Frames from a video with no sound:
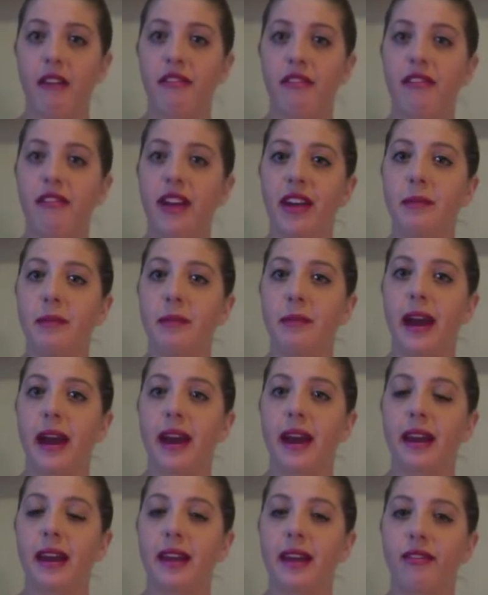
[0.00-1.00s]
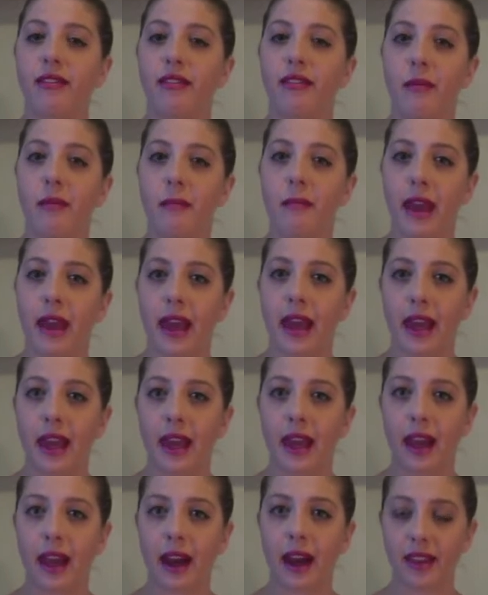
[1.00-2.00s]
Feedback for
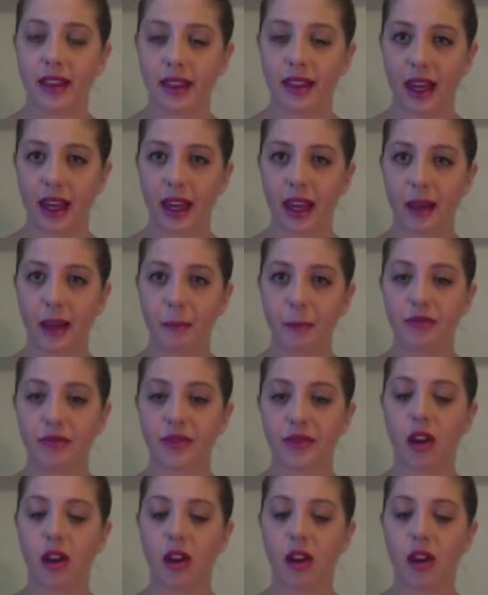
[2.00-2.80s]
me, I think